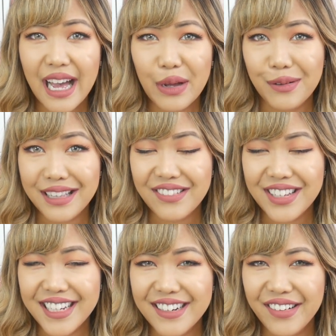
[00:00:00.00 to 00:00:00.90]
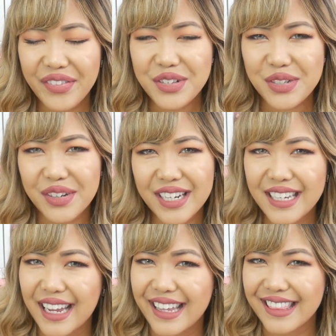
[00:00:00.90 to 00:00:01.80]
I will leave it here on the screen
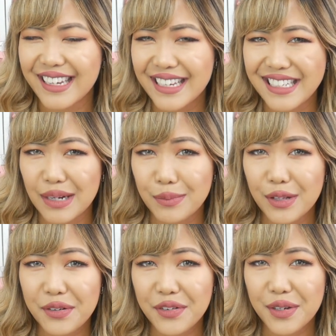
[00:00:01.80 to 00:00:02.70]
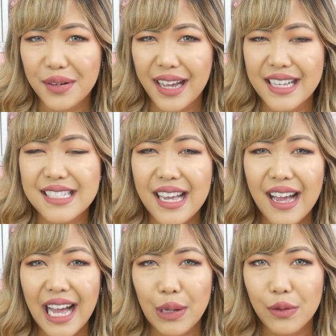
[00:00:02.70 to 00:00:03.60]
and link it down below for you guys.
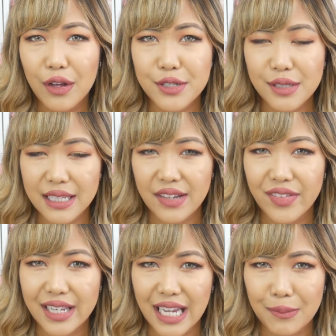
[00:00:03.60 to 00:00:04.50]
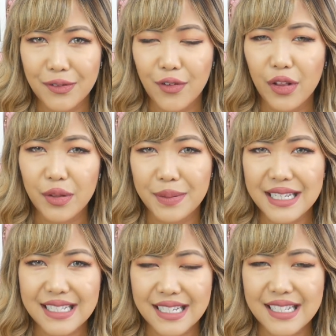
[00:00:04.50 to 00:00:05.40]
I will also leave the name of all the
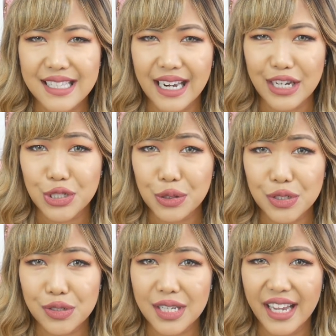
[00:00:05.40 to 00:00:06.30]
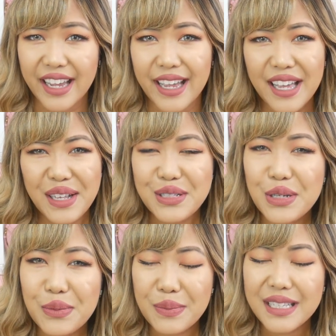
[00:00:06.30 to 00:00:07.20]
pieces that I showed you today,
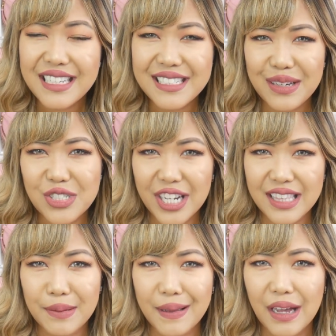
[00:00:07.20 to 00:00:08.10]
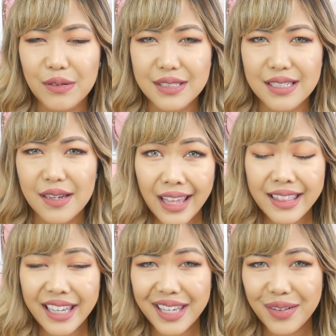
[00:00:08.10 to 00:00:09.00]
so please go check them out. And
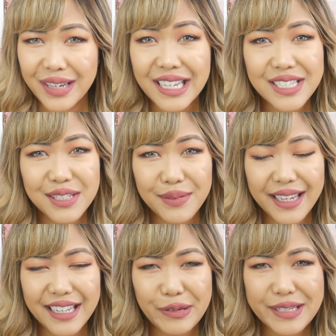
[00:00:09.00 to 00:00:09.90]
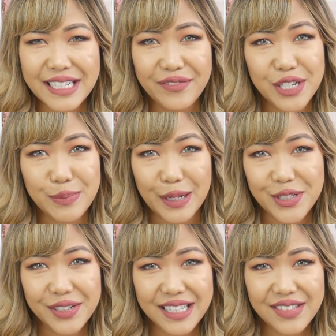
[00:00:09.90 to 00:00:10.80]
thank you again to Ana Luisa for
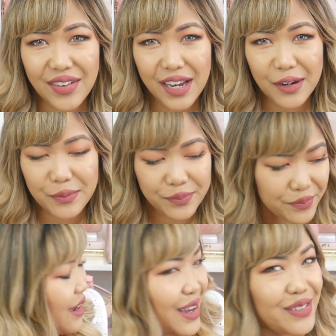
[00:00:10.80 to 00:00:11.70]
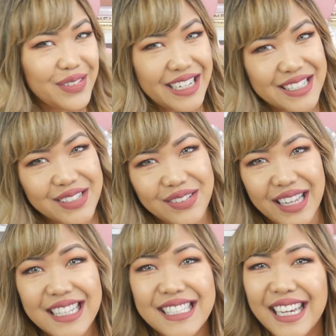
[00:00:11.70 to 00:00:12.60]
sponsoring this video. Alright, so
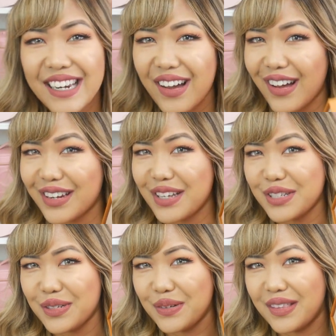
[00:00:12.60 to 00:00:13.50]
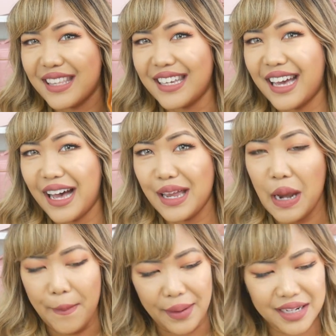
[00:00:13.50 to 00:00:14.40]
let's get on to the
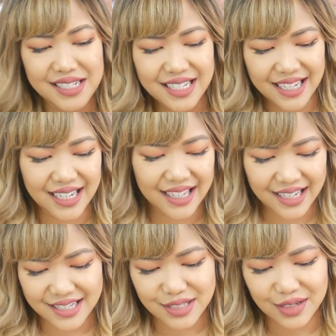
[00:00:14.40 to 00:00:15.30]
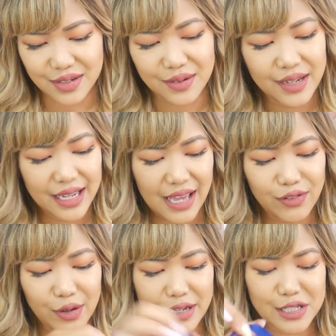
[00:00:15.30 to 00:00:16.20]
unboxing. So if you
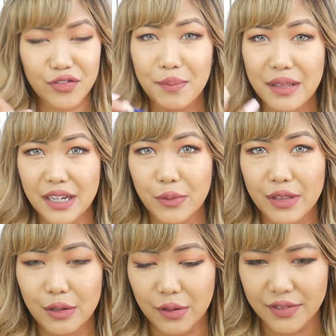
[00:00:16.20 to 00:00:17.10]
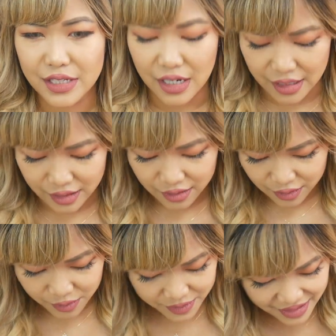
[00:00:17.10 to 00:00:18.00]
guys are familiar with Louis Vuitton,
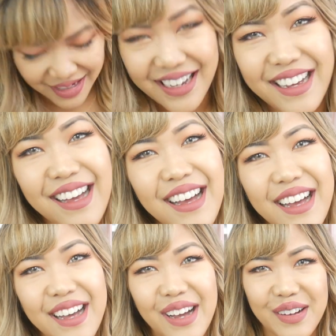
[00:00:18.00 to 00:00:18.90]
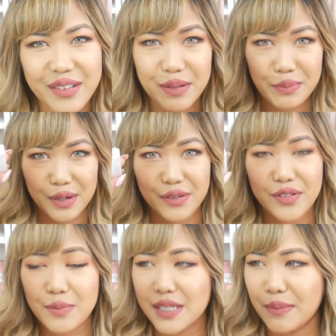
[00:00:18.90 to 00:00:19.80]
oops, oh, the
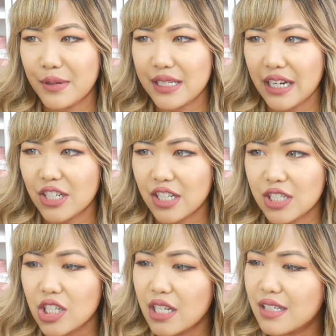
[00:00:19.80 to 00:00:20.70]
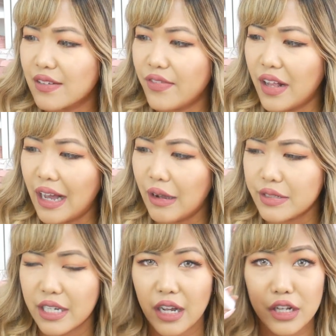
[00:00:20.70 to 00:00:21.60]
perfume samples actually just fell out.
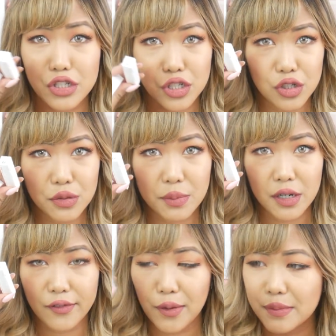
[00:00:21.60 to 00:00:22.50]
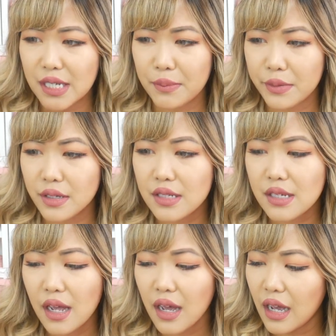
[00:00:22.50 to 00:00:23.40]
I got 2 perfume samples.
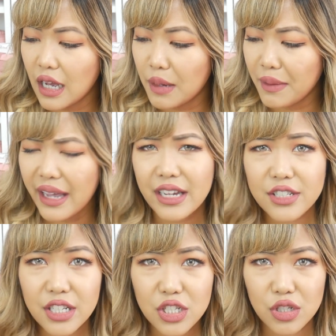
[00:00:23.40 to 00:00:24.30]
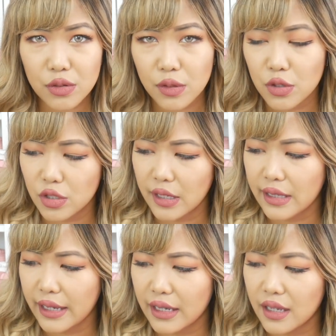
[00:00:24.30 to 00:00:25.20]
I actually do usually
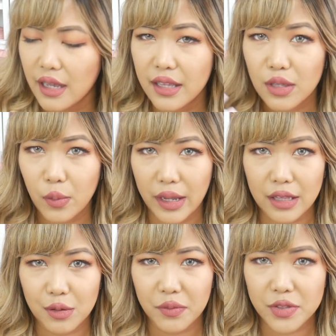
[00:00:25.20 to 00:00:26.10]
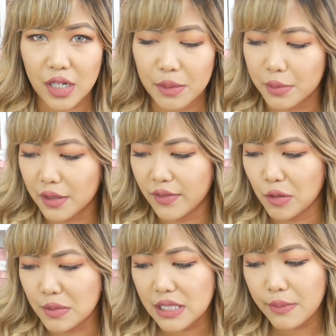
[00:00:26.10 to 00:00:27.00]
like the way Louis Vuitton
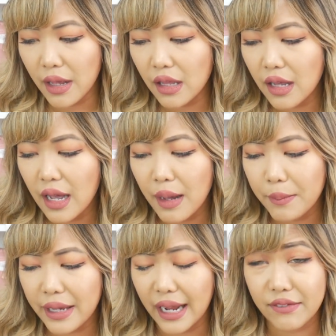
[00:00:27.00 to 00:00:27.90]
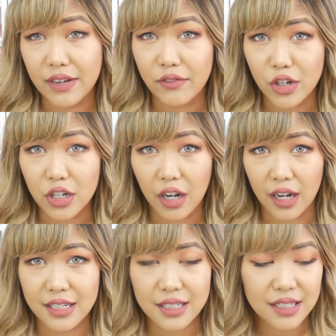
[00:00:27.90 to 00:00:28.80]
perfumes smell, but I've never
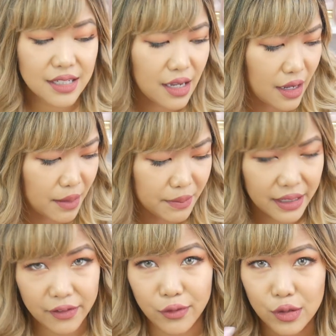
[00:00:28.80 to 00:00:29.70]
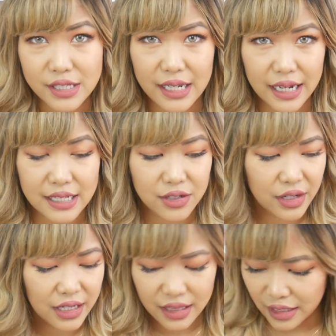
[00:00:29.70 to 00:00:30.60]
gotten a full size or
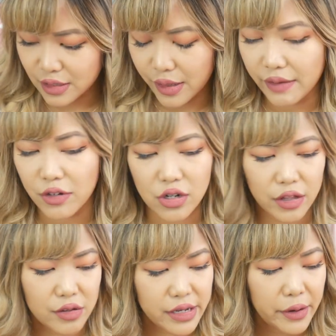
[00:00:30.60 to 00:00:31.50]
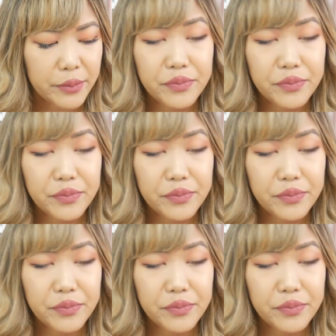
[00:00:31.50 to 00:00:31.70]
anything, so I'll have to try those out.